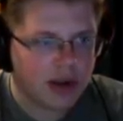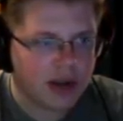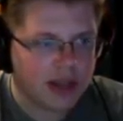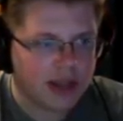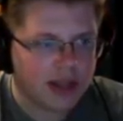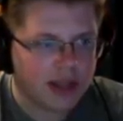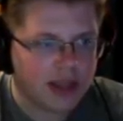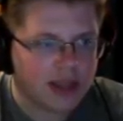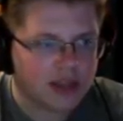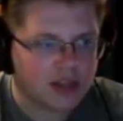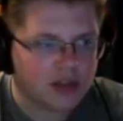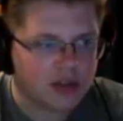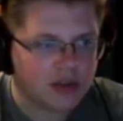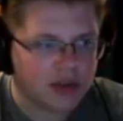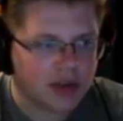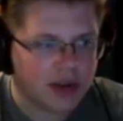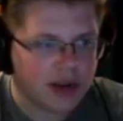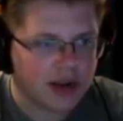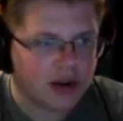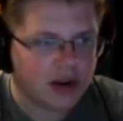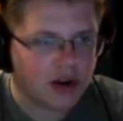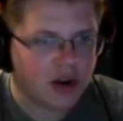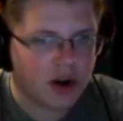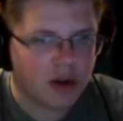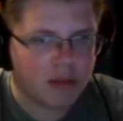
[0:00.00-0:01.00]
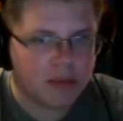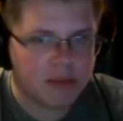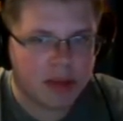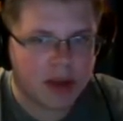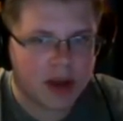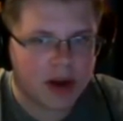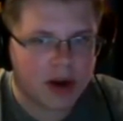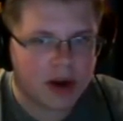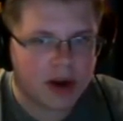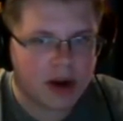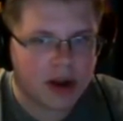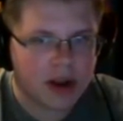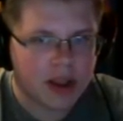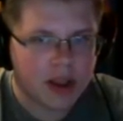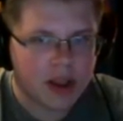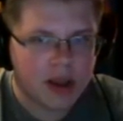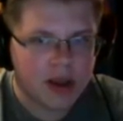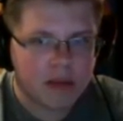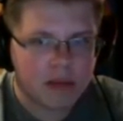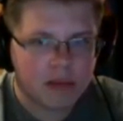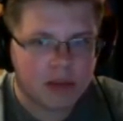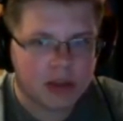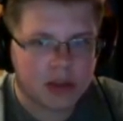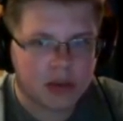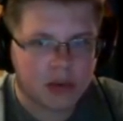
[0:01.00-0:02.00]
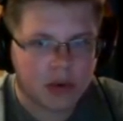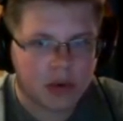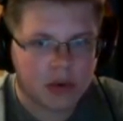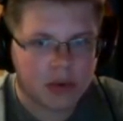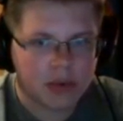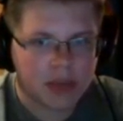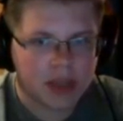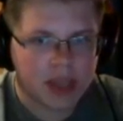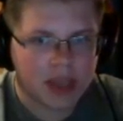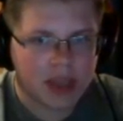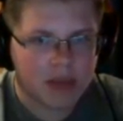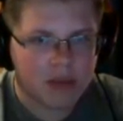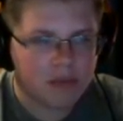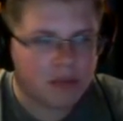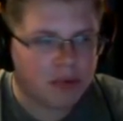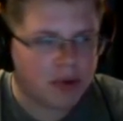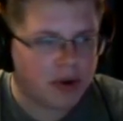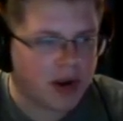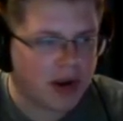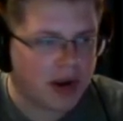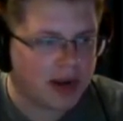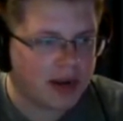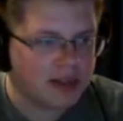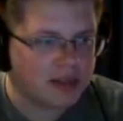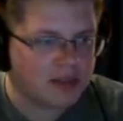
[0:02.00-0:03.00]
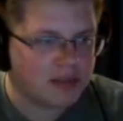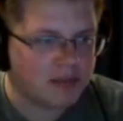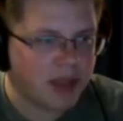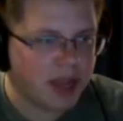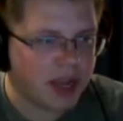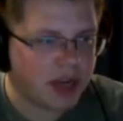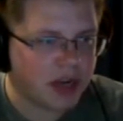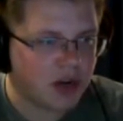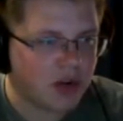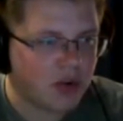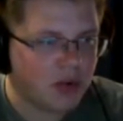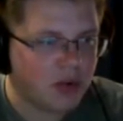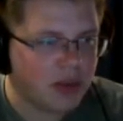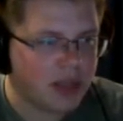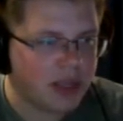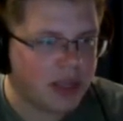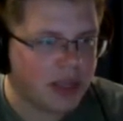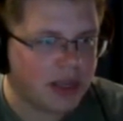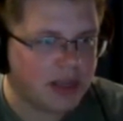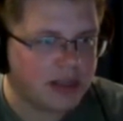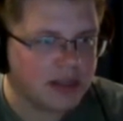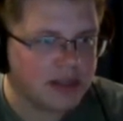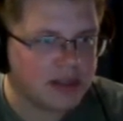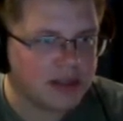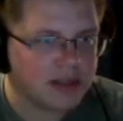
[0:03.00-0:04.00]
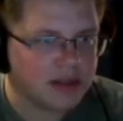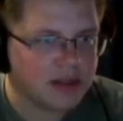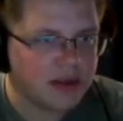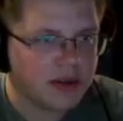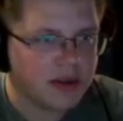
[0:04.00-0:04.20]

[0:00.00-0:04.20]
I like his United Garb better, but the one we can put on is Magnolia's,